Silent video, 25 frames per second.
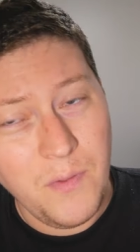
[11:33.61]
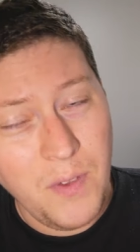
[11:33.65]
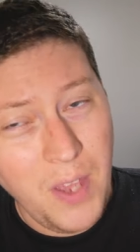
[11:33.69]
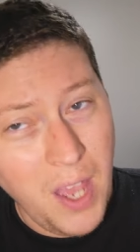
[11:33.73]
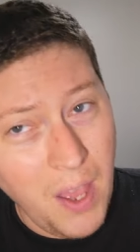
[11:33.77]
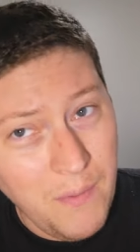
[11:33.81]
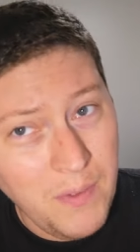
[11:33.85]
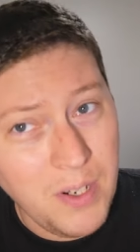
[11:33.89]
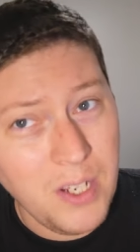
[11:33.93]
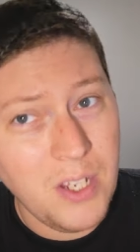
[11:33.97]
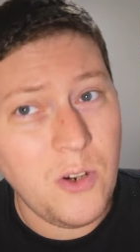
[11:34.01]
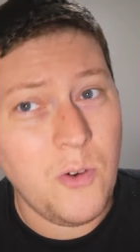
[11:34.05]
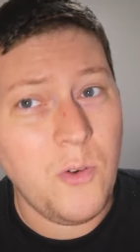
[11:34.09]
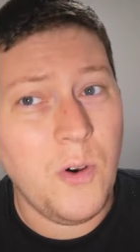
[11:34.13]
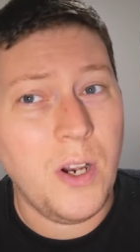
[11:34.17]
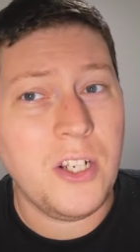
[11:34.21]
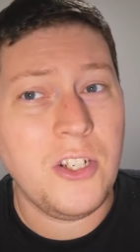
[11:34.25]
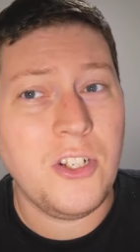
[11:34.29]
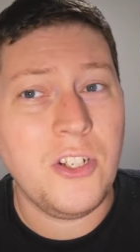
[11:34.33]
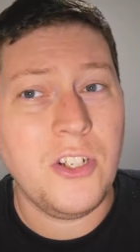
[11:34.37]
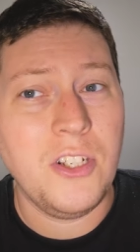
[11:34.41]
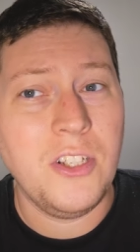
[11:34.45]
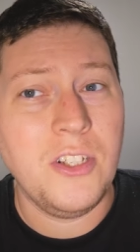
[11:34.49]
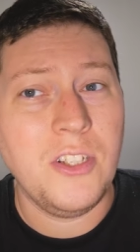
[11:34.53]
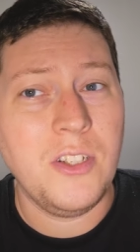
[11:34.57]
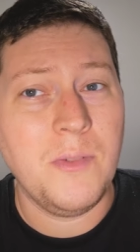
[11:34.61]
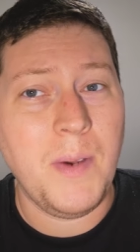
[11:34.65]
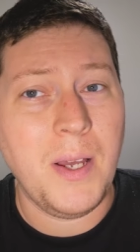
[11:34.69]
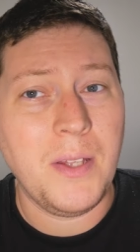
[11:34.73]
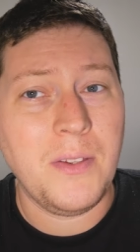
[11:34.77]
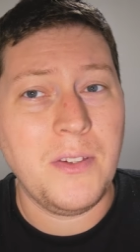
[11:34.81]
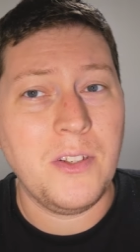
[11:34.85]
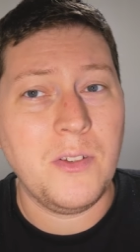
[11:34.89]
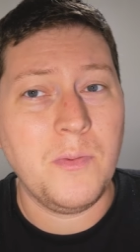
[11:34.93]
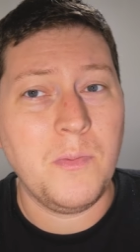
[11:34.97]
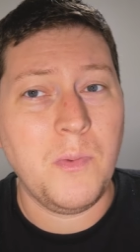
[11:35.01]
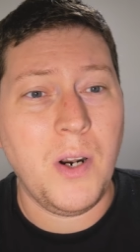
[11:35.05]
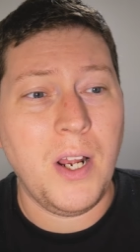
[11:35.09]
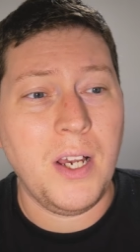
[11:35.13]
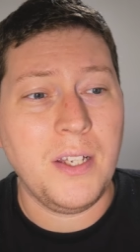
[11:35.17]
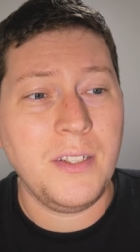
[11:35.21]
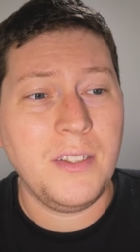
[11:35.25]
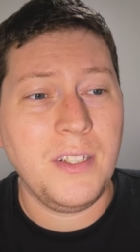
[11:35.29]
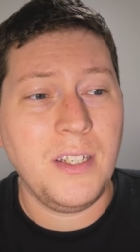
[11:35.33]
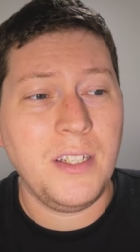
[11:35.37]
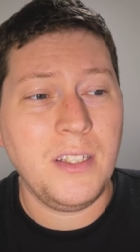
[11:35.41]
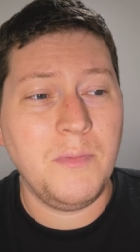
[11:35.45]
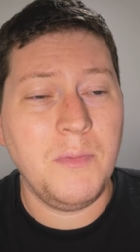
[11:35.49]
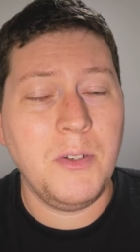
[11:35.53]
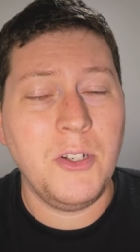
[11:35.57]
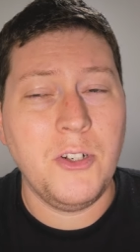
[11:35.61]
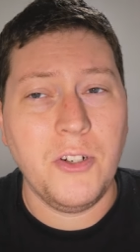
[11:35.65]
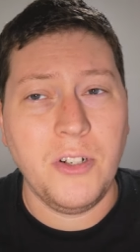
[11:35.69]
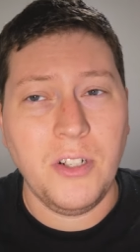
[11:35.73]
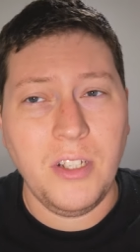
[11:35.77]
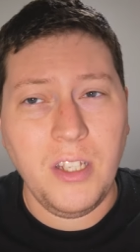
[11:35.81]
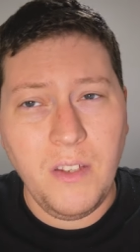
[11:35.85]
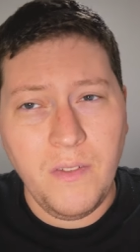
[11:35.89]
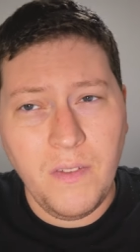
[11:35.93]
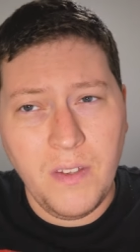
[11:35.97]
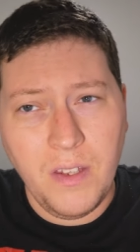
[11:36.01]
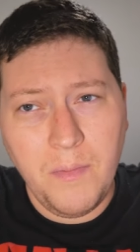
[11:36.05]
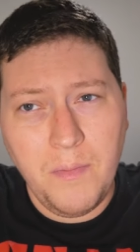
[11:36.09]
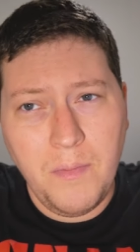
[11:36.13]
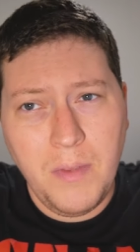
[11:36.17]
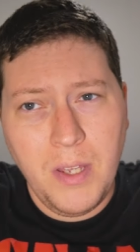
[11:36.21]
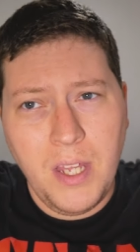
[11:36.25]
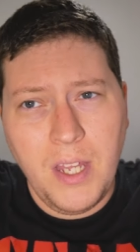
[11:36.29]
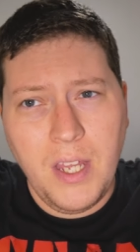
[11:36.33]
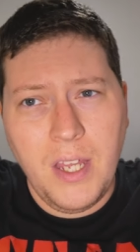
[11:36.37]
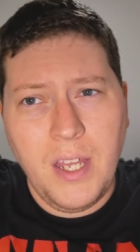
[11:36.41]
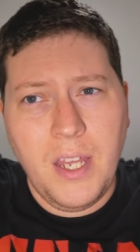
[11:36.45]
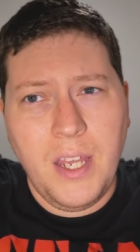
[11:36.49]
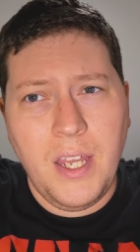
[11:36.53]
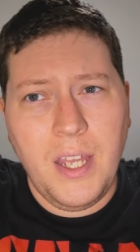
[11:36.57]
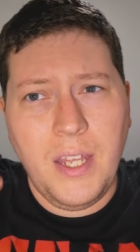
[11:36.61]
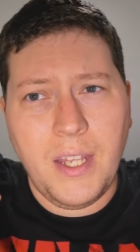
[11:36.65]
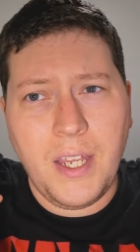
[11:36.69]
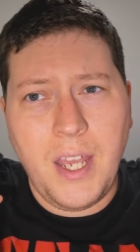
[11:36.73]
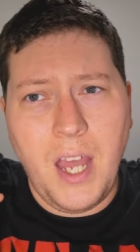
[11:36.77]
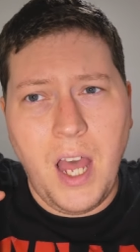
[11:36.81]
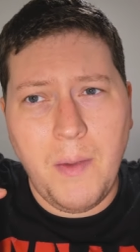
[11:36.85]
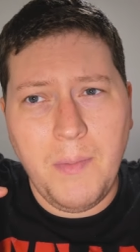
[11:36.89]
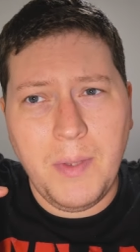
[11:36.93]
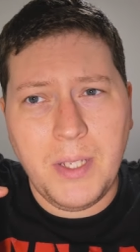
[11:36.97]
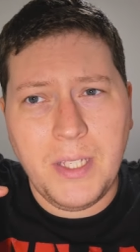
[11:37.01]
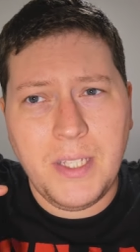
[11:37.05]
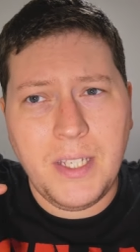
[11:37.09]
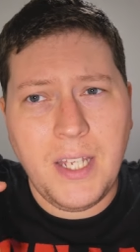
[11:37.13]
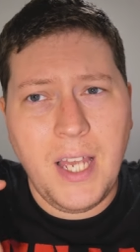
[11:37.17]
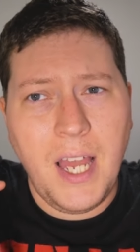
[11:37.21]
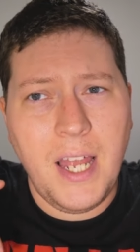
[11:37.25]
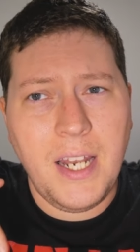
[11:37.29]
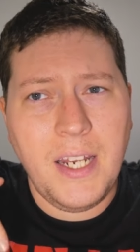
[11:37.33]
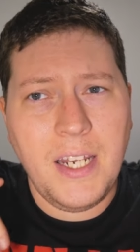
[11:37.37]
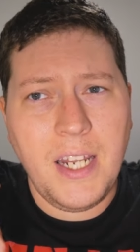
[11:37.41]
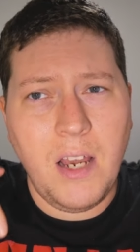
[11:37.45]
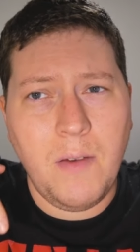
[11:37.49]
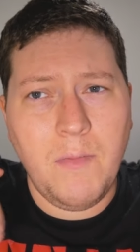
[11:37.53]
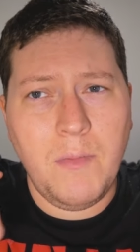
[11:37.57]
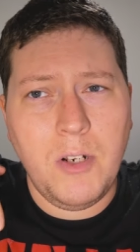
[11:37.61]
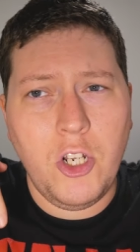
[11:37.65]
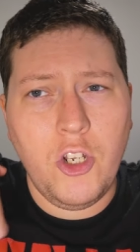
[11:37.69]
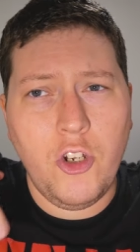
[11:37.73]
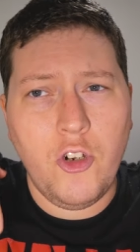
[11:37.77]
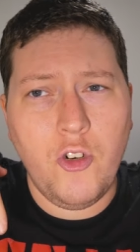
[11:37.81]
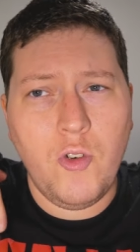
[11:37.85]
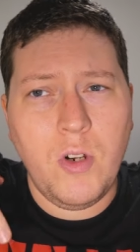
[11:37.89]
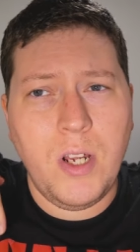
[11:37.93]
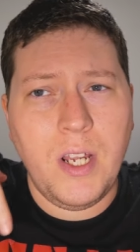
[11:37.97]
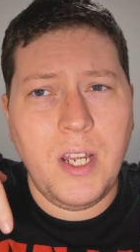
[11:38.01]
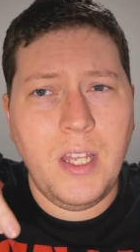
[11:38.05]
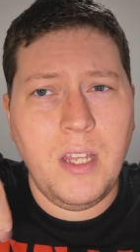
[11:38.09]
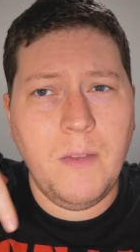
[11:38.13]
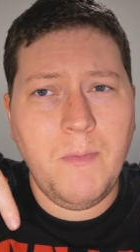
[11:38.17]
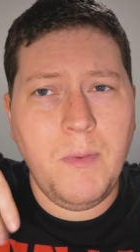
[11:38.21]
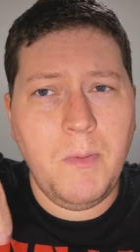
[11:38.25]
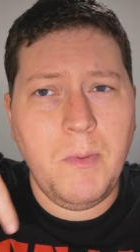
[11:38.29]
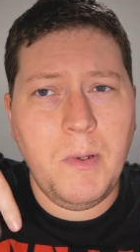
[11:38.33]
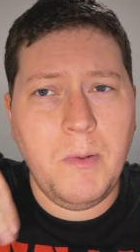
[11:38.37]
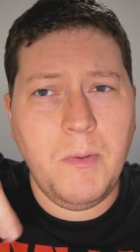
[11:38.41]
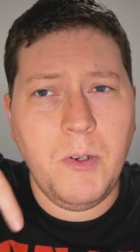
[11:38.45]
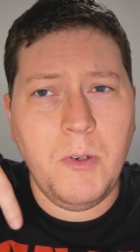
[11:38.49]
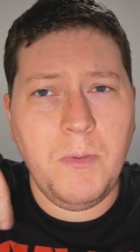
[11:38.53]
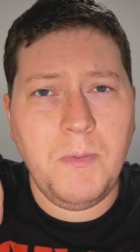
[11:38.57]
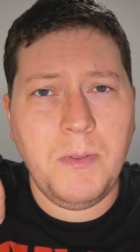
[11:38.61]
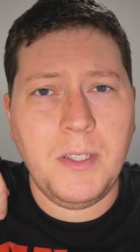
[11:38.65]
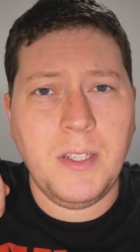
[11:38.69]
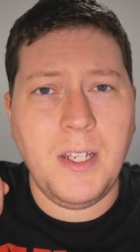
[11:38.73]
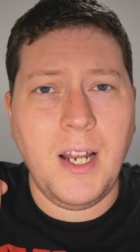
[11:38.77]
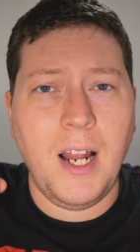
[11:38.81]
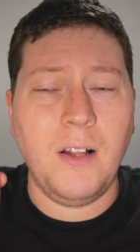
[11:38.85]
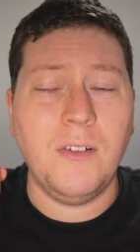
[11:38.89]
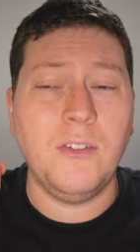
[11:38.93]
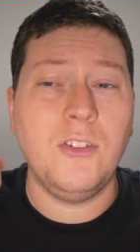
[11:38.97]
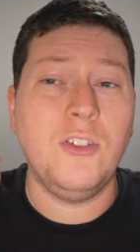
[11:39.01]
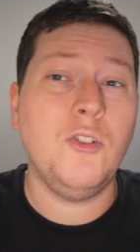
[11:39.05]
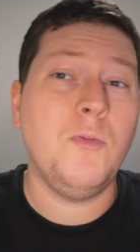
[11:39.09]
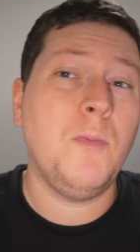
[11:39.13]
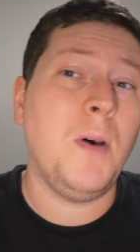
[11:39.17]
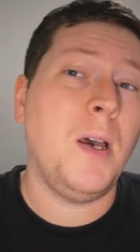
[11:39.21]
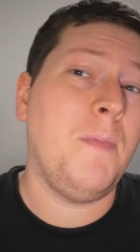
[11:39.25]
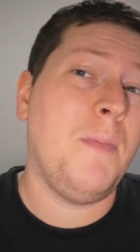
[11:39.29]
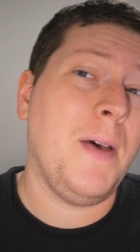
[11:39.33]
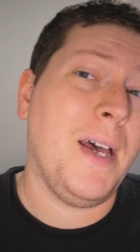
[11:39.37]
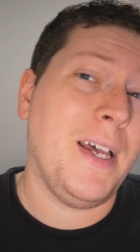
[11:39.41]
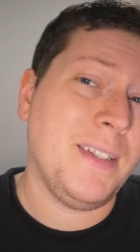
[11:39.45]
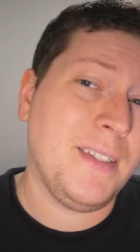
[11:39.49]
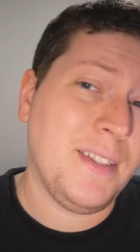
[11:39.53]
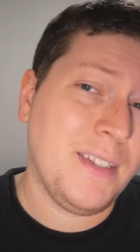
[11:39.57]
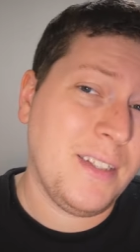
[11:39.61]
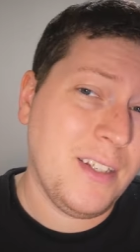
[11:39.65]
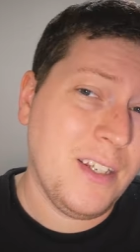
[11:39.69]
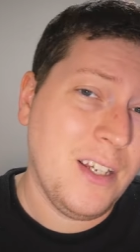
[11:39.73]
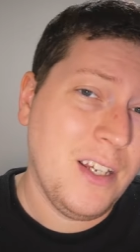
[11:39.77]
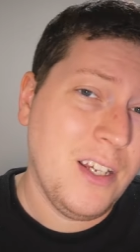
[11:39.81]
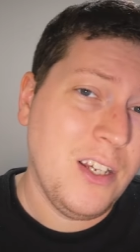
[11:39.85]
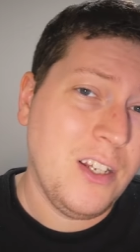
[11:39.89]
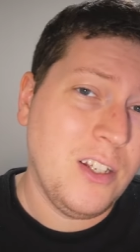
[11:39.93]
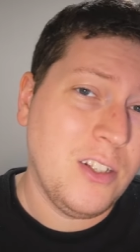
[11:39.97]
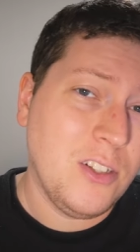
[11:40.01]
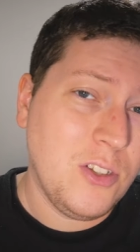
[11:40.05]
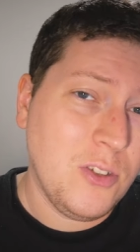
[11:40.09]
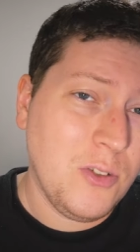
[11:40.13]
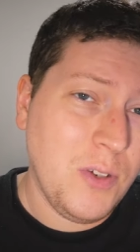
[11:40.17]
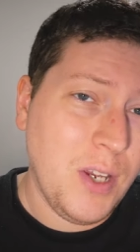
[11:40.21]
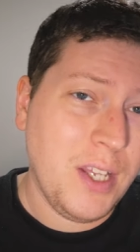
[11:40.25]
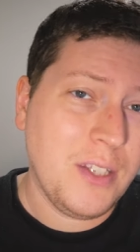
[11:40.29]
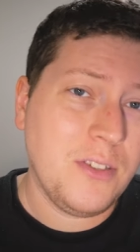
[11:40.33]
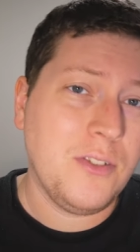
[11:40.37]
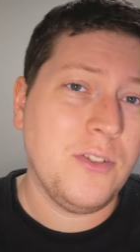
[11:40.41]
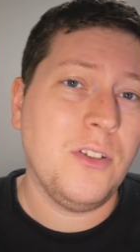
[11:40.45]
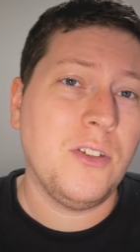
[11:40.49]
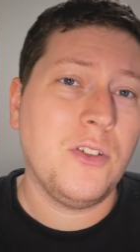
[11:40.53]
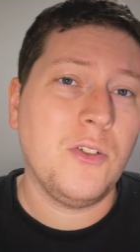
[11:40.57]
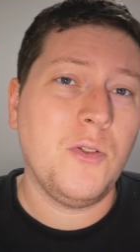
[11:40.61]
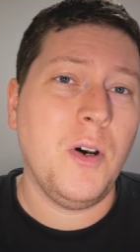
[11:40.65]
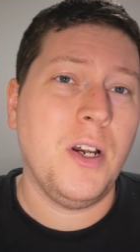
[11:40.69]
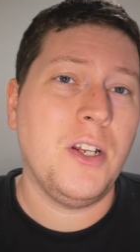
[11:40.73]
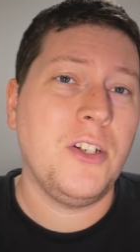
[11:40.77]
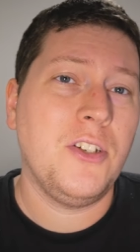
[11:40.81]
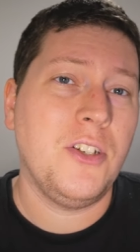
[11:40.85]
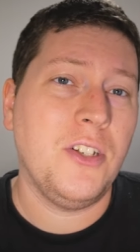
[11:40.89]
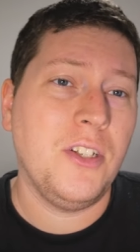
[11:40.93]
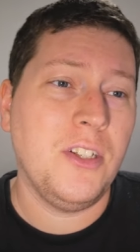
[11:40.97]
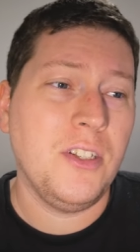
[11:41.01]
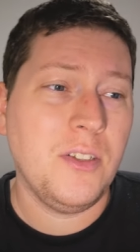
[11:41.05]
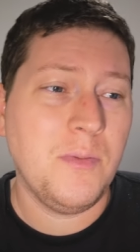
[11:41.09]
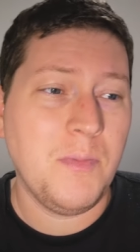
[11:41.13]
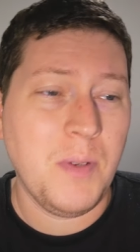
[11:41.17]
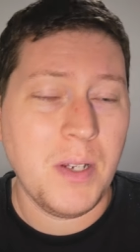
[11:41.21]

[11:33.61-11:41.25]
If you have any questions about this process, be sure to leave them in the comments down below in the boopy boops, and I'll do my best to answer those questions.